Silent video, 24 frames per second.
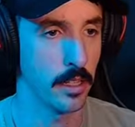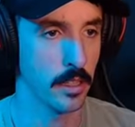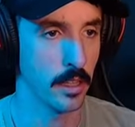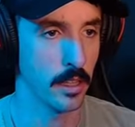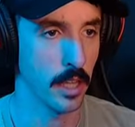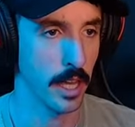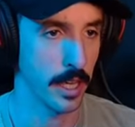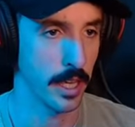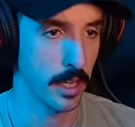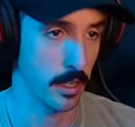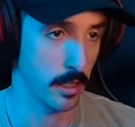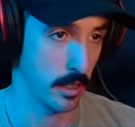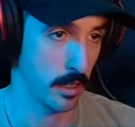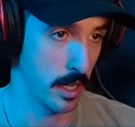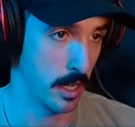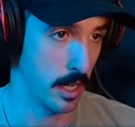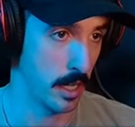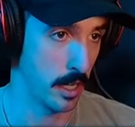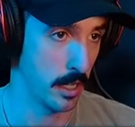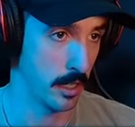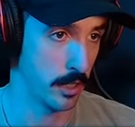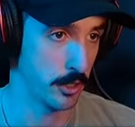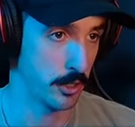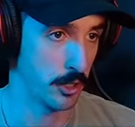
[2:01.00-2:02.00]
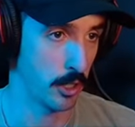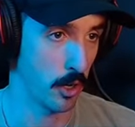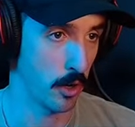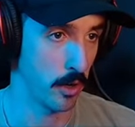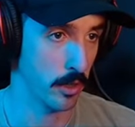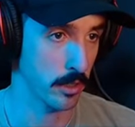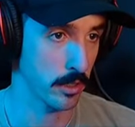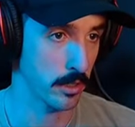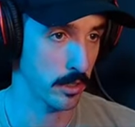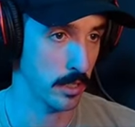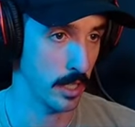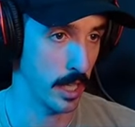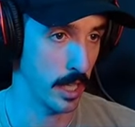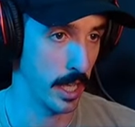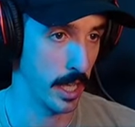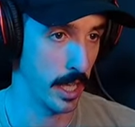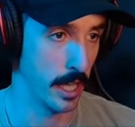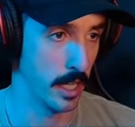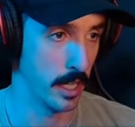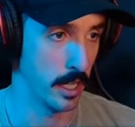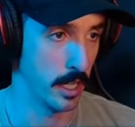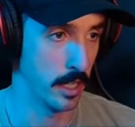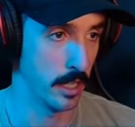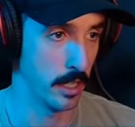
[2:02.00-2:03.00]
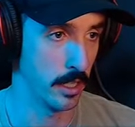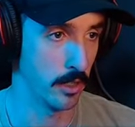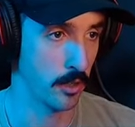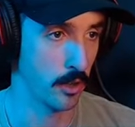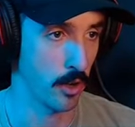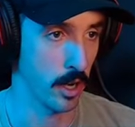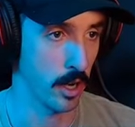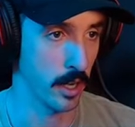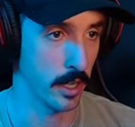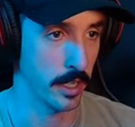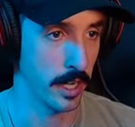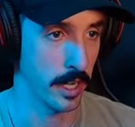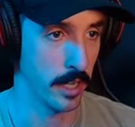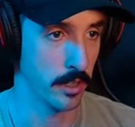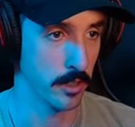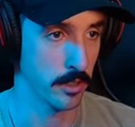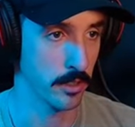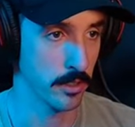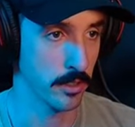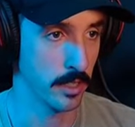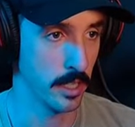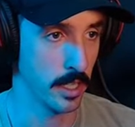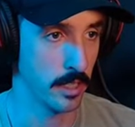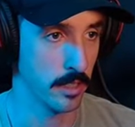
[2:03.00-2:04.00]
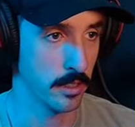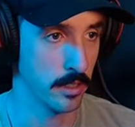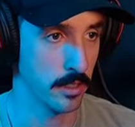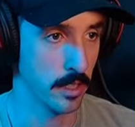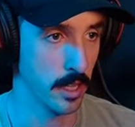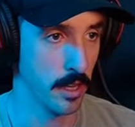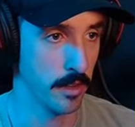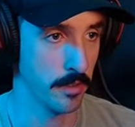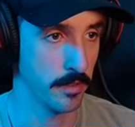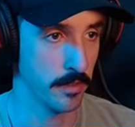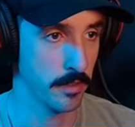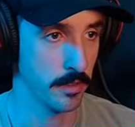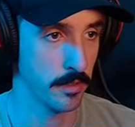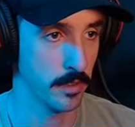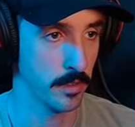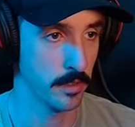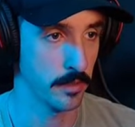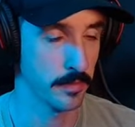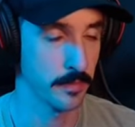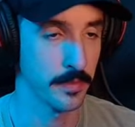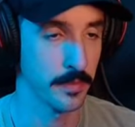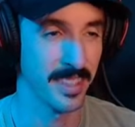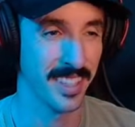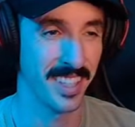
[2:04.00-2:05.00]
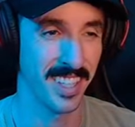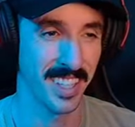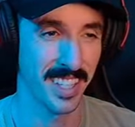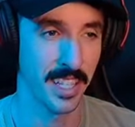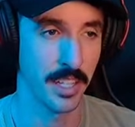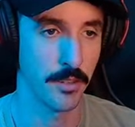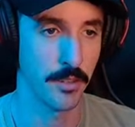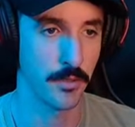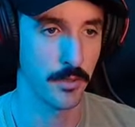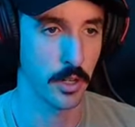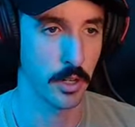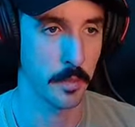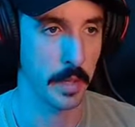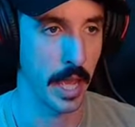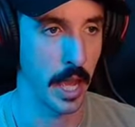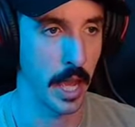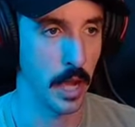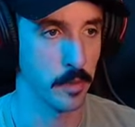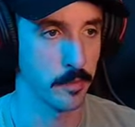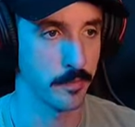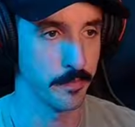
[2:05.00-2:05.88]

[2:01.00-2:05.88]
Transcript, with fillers: like sharks and crocodiles and stuff freak me out.